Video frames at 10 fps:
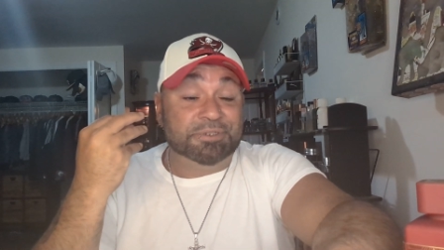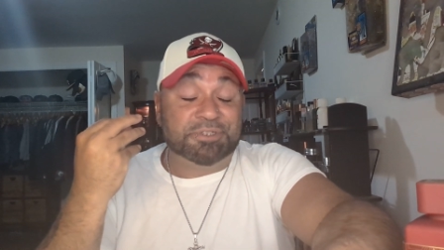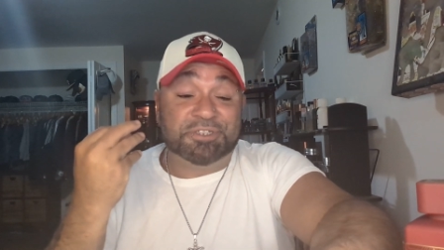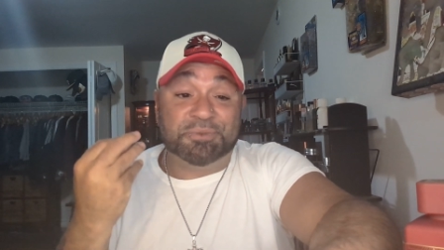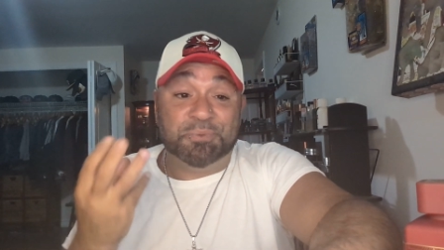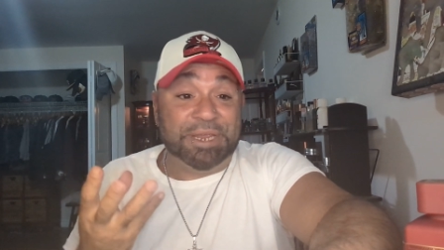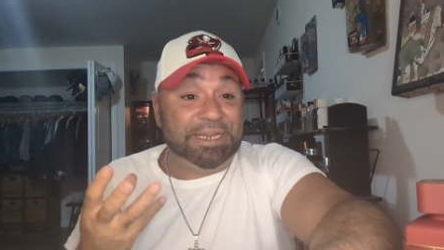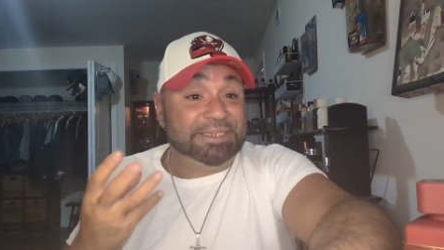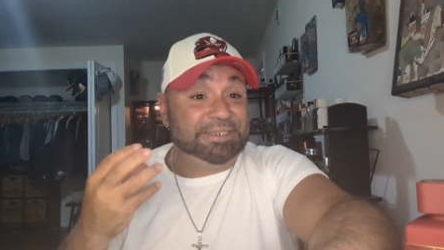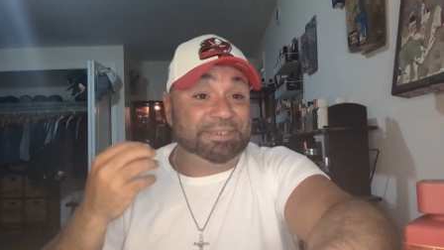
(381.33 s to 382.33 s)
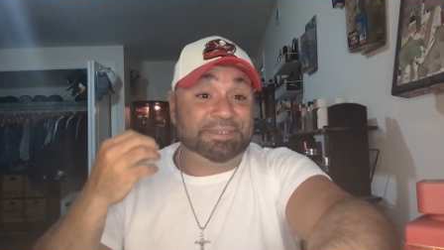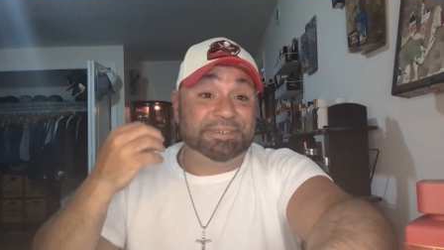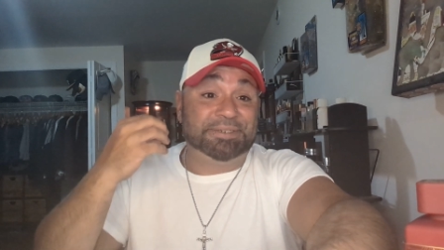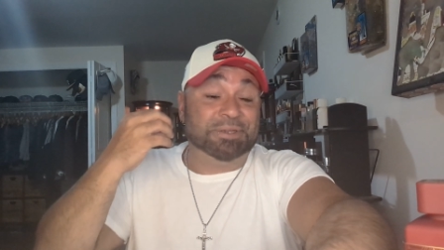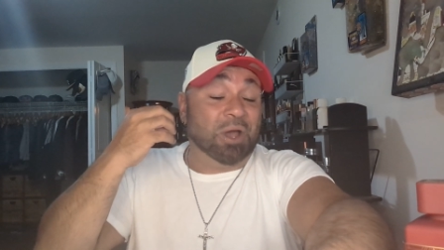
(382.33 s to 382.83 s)
sweet,
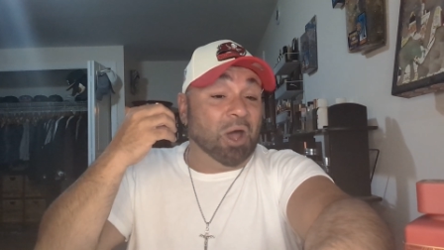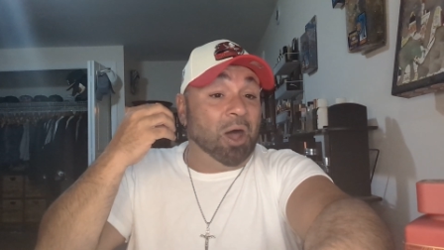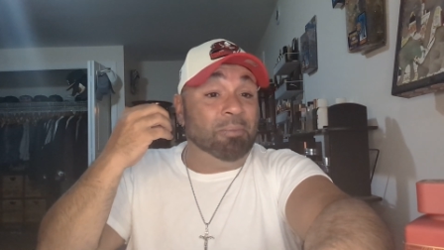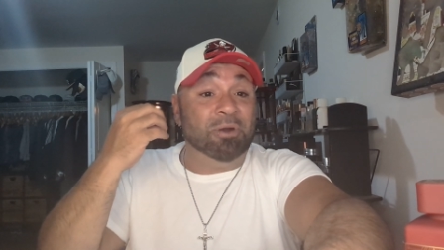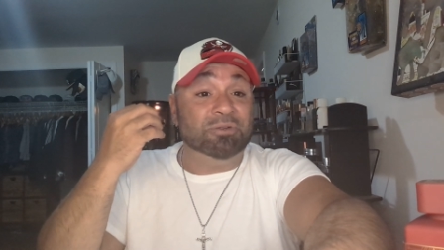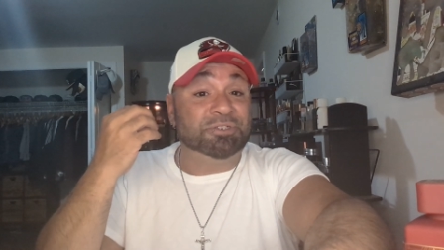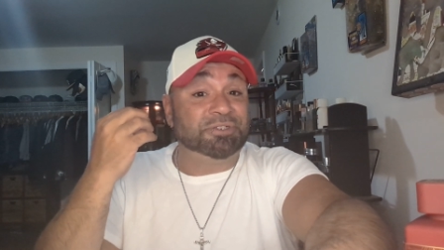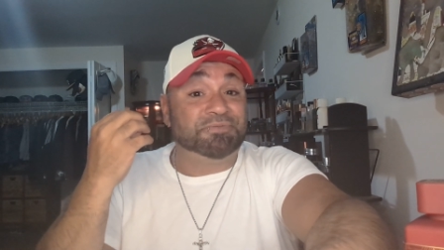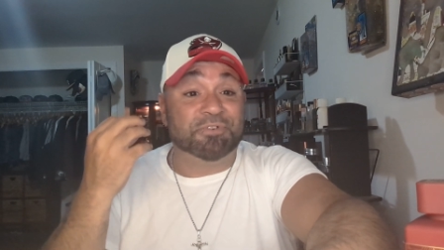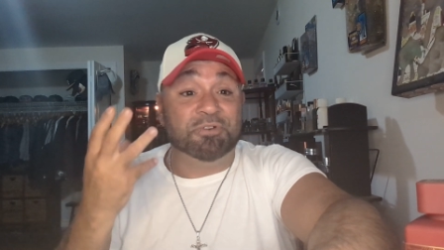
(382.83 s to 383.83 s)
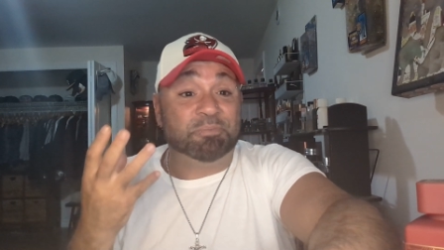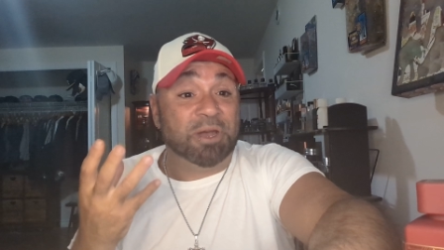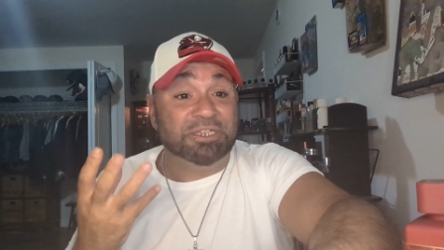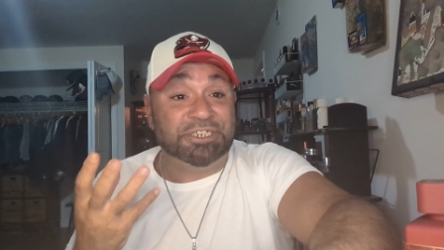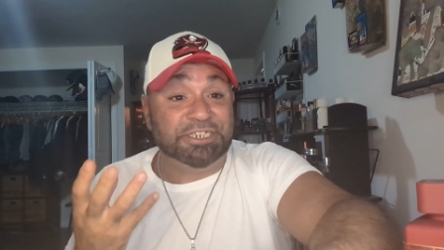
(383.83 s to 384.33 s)
almost fruit
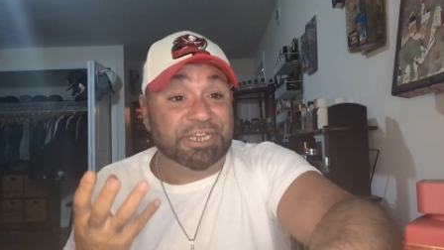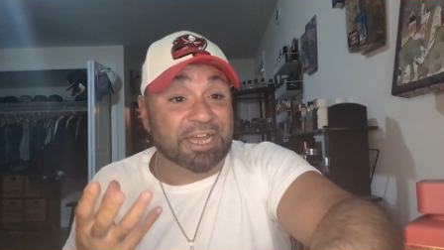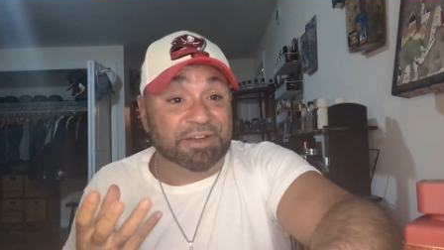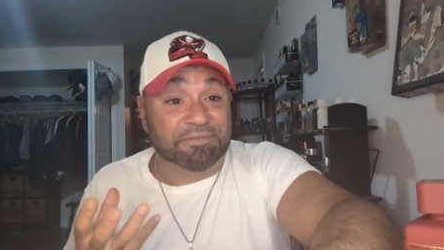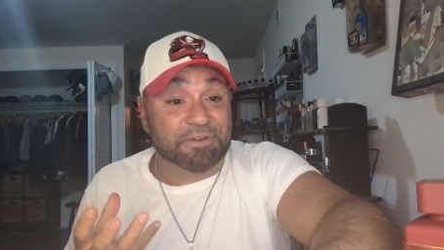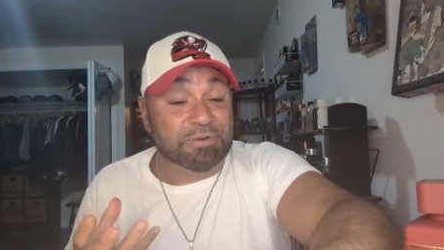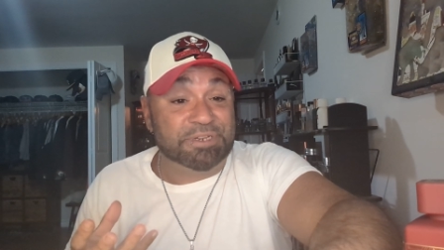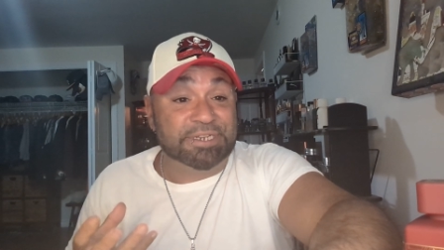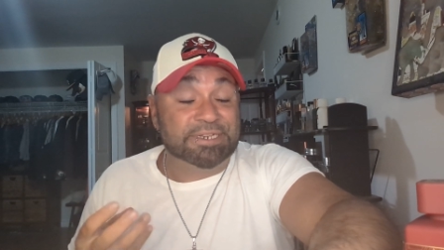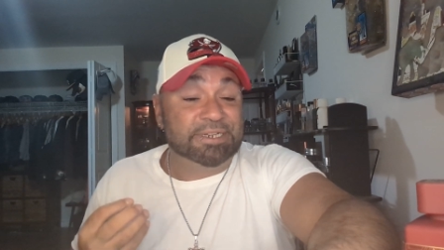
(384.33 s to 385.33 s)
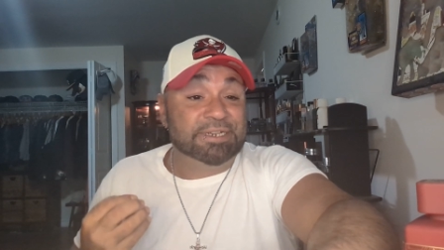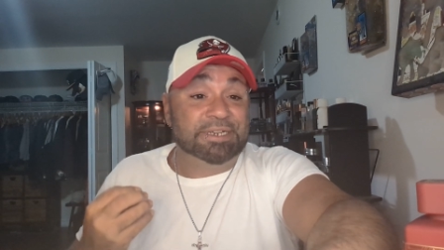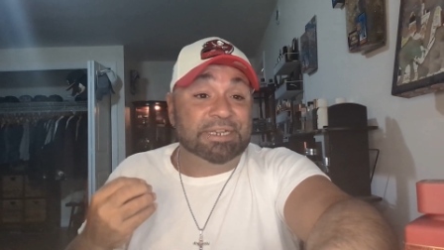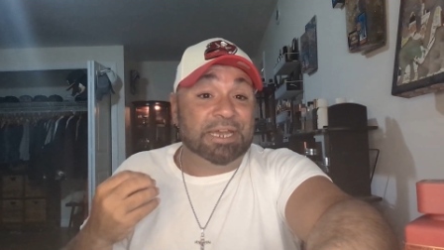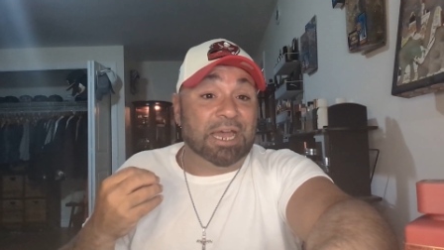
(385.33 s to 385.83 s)
punchy kind of fruit.
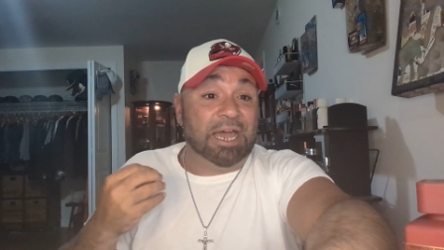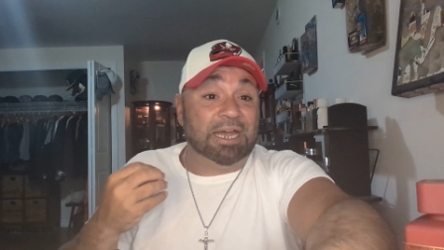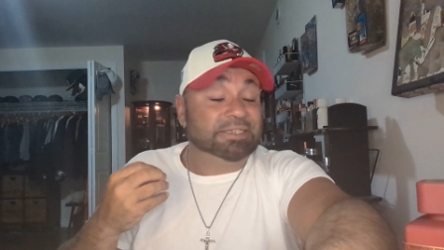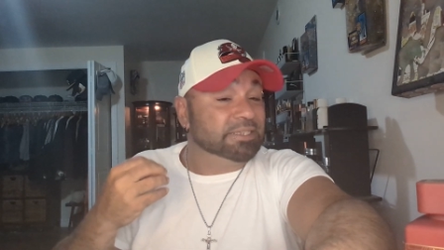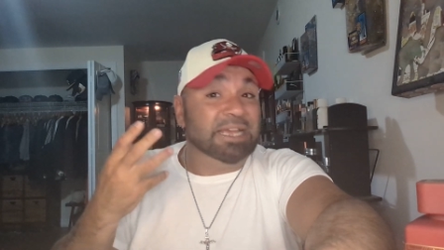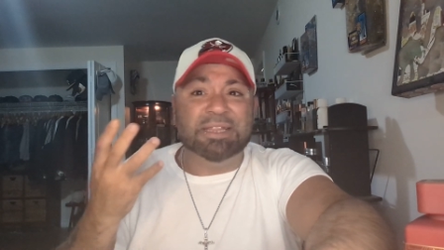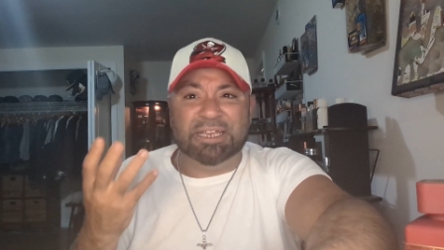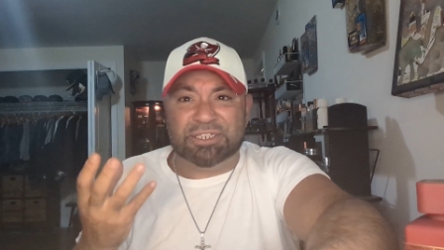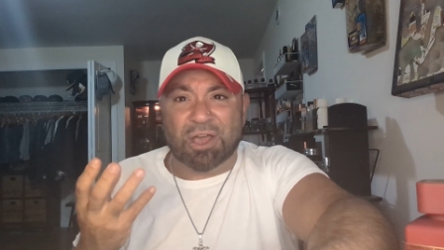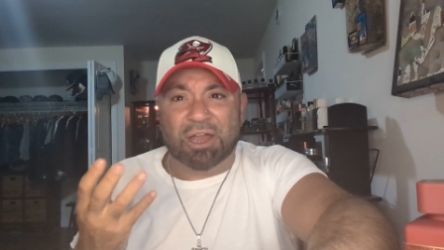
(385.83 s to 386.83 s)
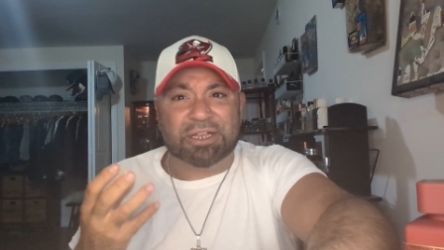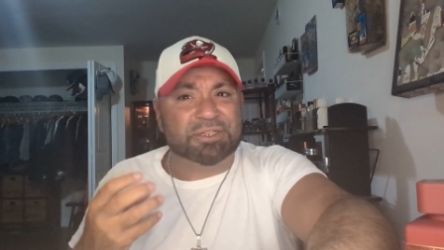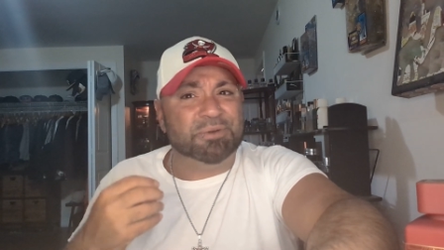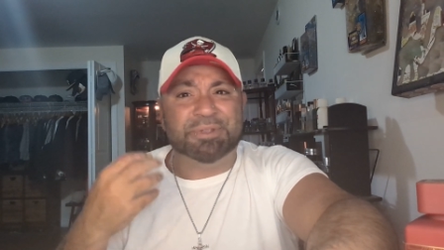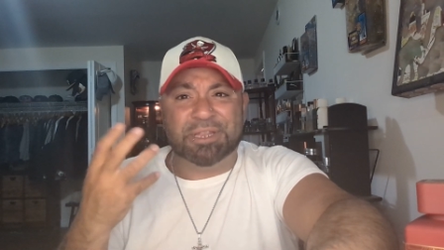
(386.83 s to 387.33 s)
Uh, slightly exotic
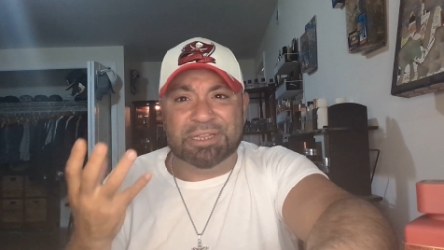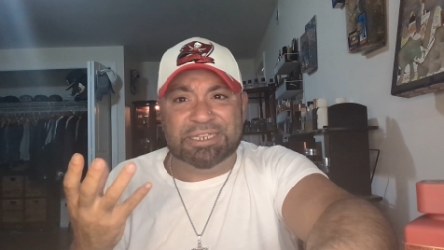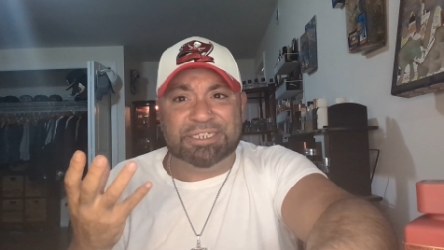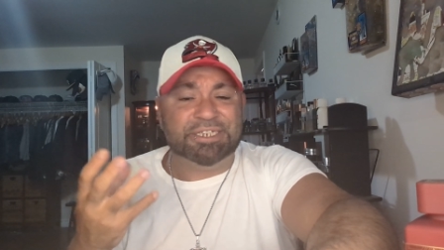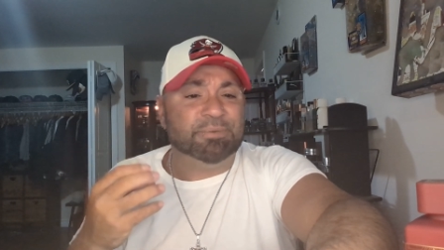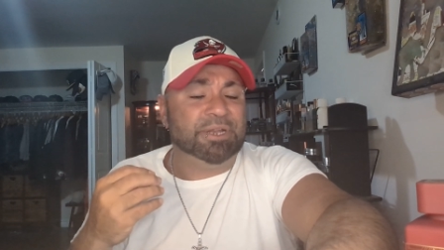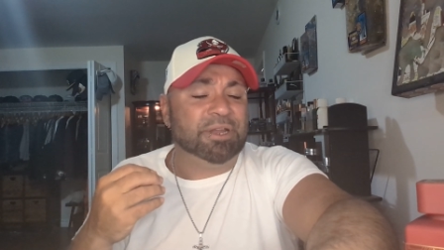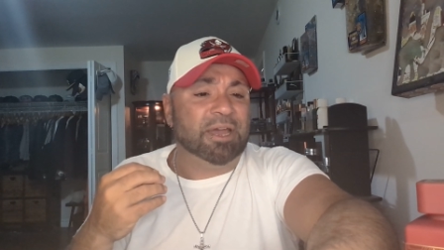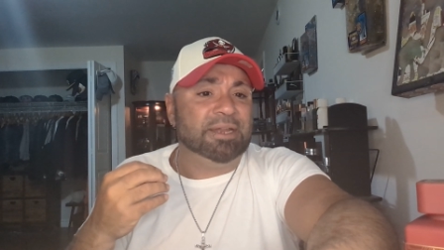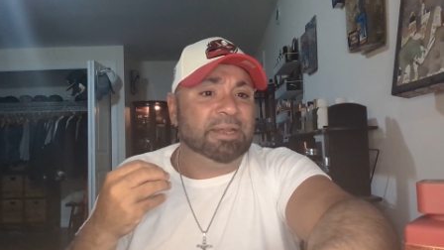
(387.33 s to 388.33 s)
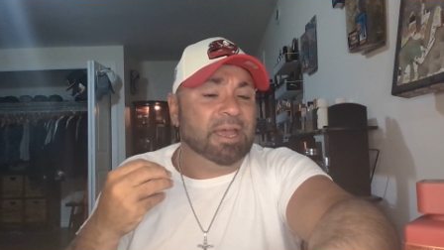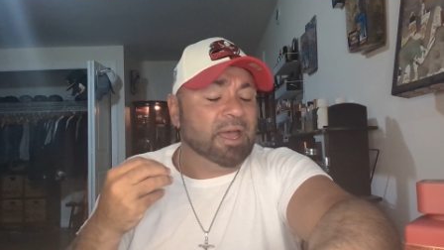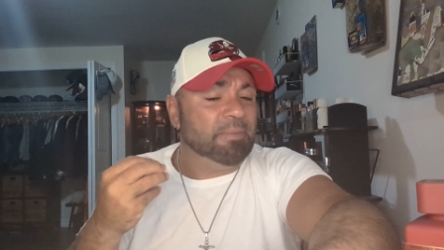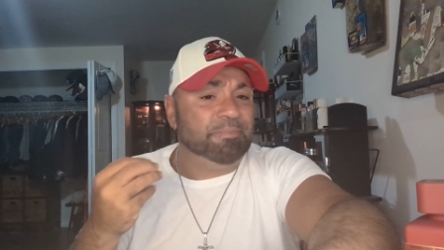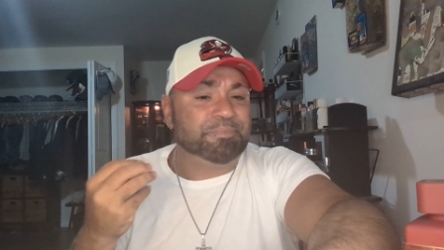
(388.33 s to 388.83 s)
too with the lychee and whatnot.
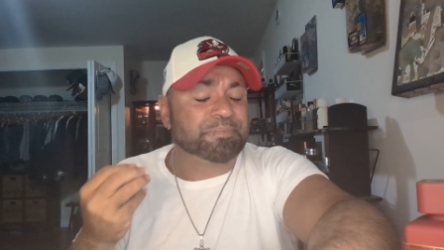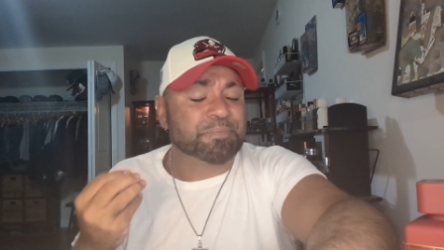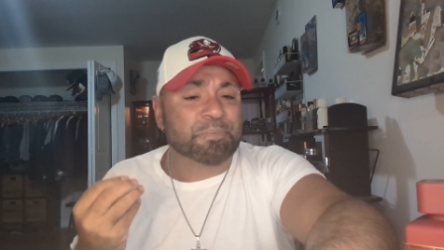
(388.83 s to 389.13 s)
Um,